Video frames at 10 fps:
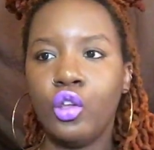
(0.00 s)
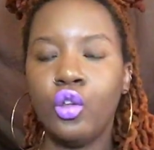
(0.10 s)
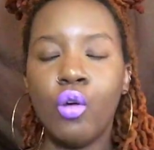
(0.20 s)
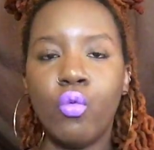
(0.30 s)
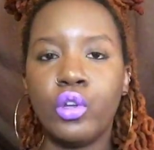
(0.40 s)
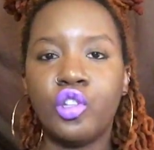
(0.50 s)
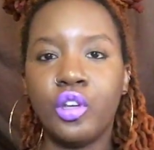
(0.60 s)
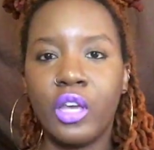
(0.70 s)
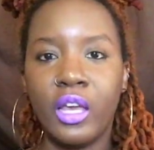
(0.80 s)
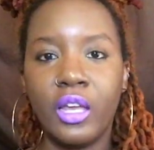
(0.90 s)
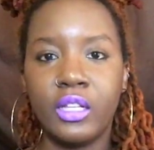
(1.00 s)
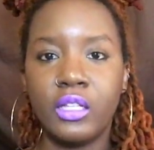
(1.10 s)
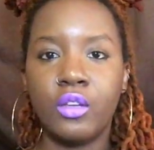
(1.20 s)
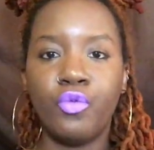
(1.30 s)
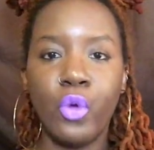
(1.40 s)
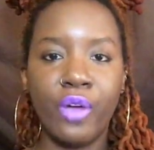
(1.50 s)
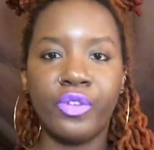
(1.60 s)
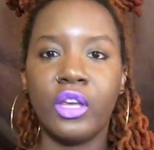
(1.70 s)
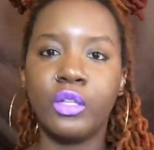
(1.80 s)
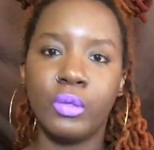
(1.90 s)
don't want your kids, if you have
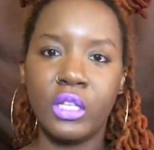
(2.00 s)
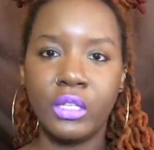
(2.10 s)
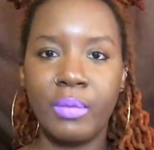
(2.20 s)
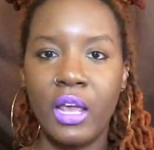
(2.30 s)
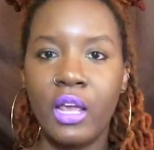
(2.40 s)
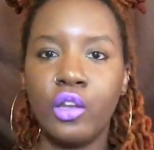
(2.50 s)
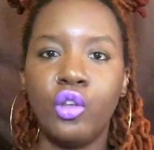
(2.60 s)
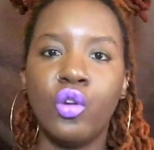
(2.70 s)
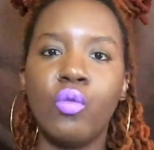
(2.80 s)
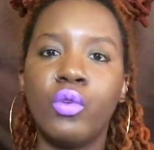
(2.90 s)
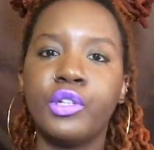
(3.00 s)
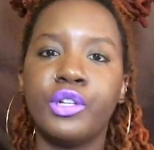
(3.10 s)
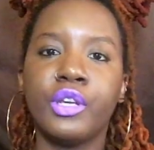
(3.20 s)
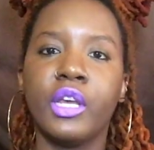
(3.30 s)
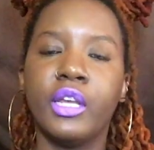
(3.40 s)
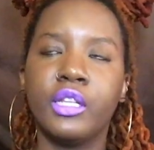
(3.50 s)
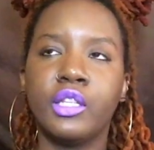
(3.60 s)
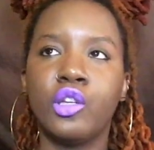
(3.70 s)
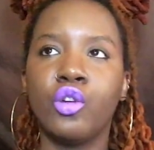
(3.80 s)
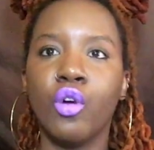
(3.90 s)
kids with this man, you don't want your kids
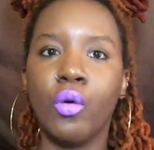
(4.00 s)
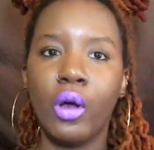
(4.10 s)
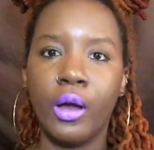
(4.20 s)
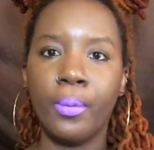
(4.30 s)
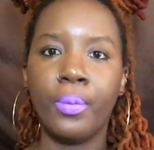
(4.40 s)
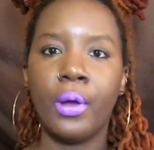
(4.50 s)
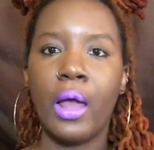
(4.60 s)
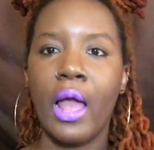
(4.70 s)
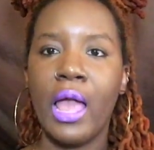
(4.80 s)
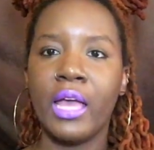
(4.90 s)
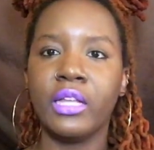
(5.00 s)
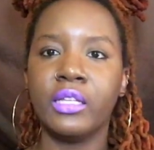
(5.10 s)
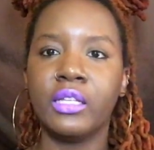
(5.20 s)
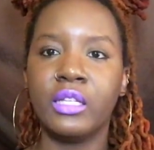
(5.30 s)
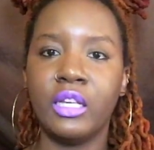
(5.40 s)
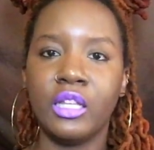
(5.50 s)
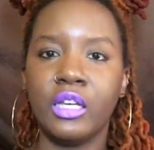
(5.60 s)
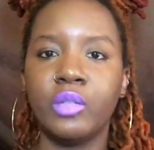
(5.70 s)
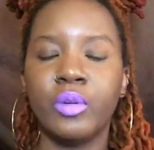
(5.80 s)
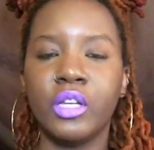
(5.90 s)
to grow up and see
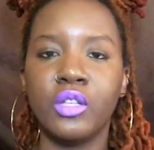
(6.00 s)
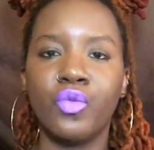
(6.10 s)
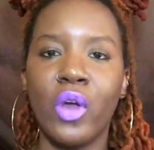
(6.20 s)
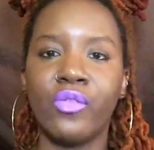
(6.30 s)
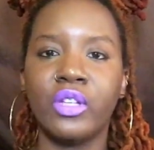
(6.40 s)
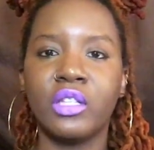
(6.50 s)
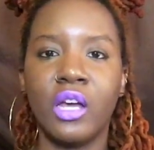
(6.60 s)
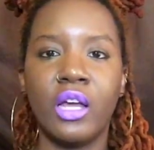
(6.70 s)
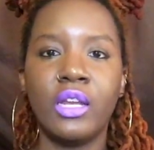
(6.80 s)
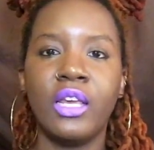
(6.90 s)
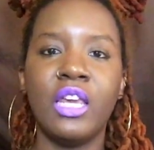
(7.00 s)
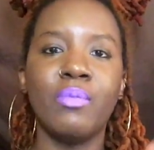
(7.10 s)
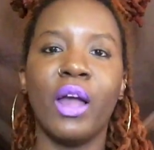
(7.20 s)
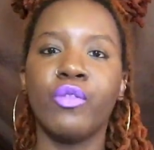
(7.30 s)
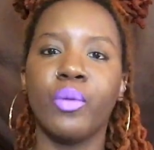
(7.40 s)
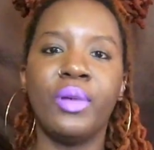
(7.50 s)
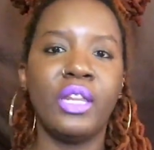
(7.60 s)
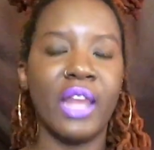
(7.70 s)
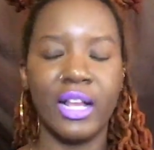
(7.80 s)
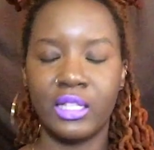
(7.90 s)
this, because if you have a son, he might
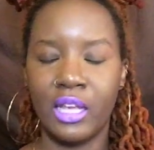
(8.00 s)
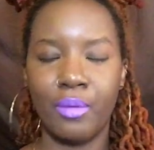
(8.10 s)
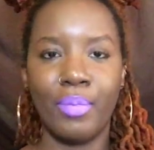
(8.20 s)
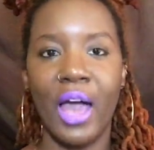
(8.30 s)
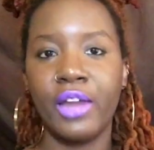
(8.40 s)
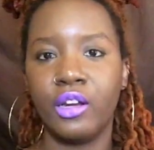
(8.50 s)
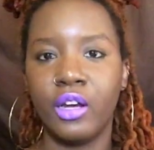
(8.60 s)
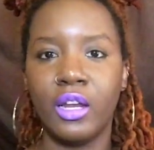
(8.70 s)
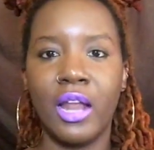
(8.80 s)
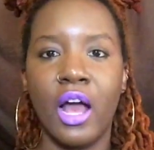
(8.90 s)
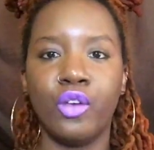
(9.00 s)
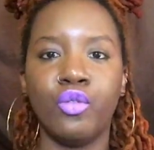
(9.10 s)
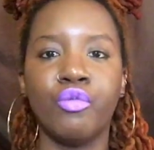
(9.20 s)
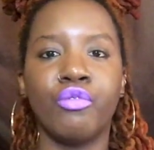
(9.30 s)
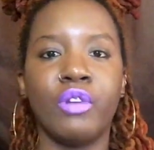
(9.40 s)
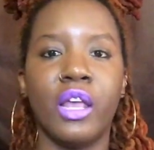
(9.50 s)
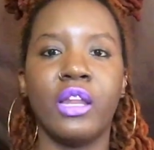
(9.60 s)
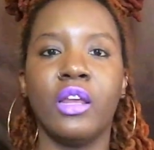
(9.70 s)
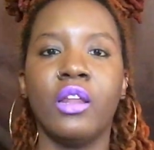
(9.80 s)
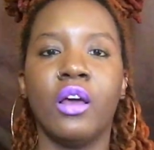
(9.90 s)
repeat that same pattern, and now you've
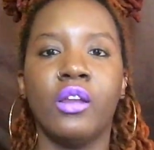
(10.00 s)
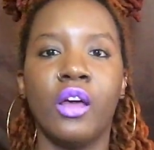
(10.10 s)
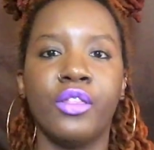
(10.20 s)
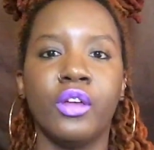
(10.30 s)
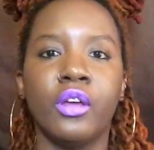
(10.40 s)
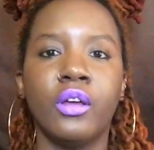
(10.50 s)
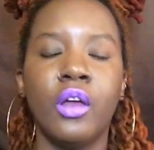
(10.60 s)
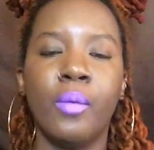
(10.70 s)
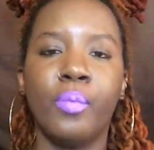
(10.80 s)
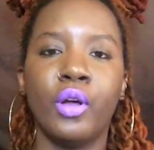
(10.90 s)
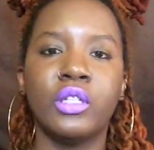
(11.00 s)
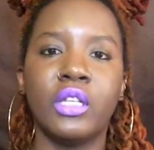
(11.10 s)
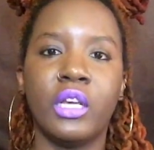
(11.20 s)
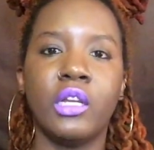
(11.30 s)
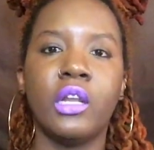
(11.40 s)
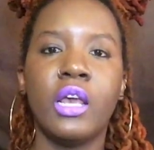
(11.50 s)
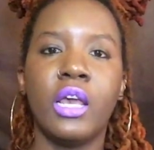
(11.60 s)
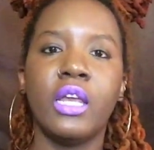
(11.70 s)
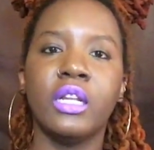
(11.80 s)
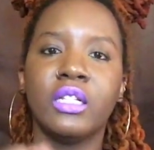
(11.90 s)
created another person
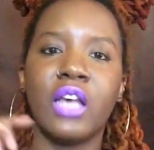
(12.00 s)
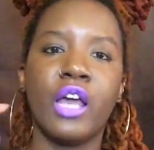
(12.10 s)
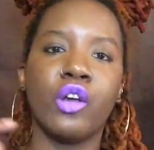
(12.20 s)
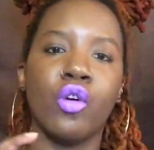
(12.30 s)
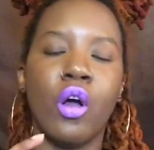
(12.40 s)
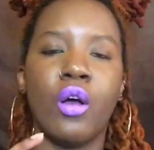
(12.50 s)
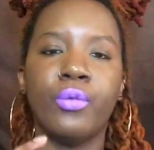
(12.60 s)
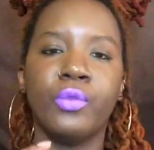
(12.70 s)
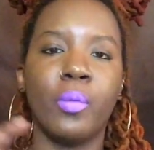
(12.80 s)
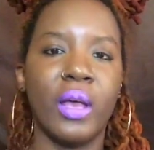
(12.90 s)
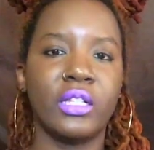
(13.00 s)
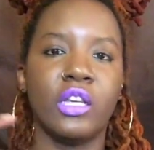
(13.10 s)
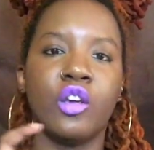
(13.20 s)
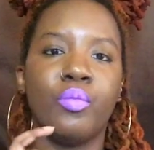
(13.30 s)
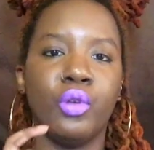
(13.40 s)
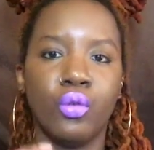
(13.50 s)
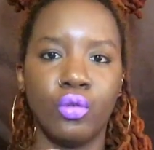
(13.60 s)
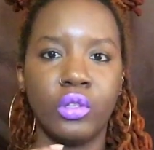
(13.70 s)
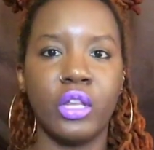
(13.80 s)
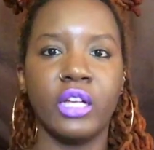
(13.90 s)
in the cycle of domestic
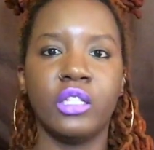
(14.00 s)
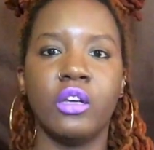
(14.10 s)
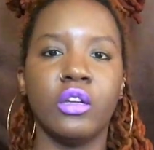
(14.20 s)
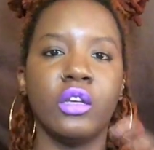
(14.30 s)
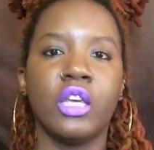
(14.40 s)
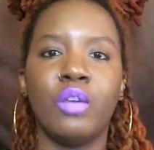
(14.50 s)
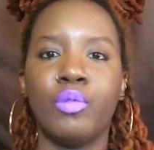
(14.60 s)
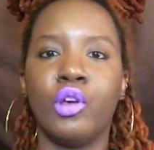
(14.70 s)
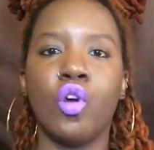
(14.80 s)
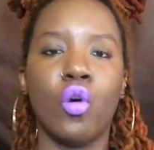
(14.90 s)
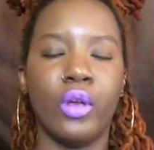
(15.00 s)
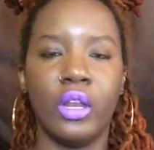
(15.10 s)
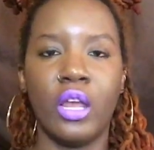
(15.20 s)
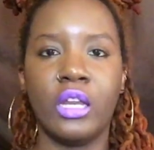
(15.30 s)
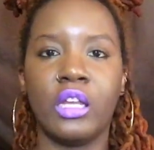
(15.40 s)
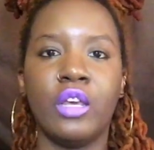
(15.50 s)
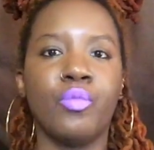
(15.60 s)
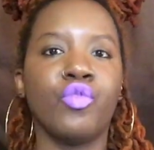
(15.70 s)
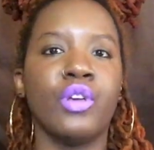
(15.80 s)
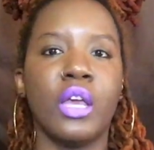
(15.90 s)
abuse that's gonna keep it going and
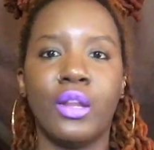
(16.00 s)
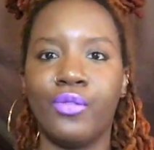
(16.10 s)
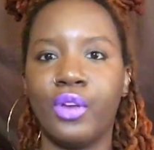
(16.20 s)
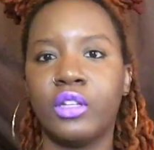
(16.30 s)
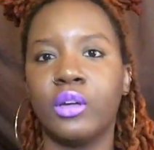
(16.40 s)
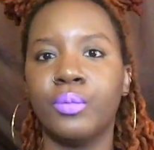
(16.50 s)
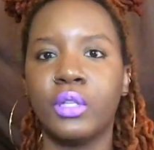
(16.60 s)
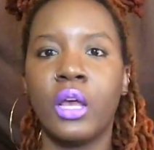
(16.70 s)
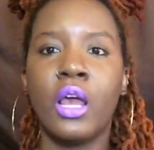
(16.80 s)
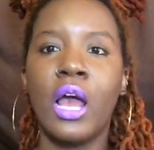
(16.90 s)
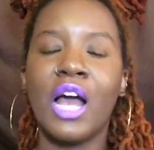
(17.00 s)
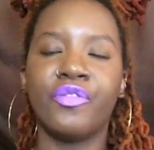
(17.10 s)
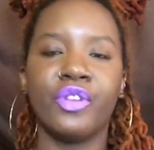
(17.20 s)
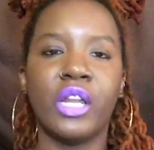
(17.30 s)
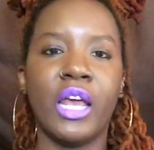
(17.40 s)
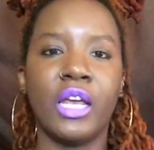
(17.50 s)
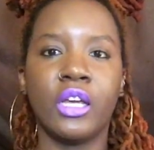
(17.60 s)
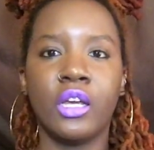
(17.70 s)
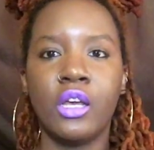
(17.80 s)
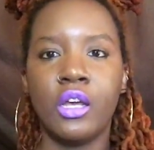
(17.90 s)
keep creating victims. I feel like